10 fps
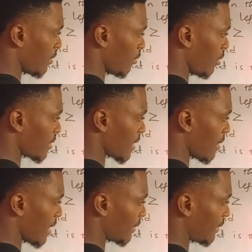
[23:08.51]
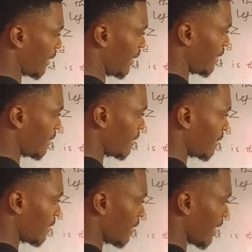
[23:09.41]
What's our
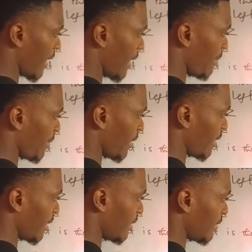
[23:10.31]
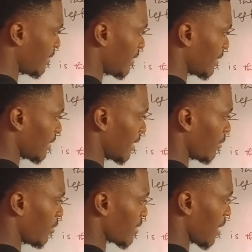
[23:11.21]
3? M again.
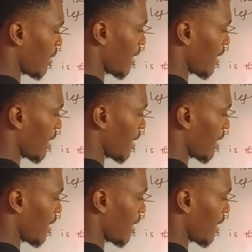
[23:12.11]
Then what's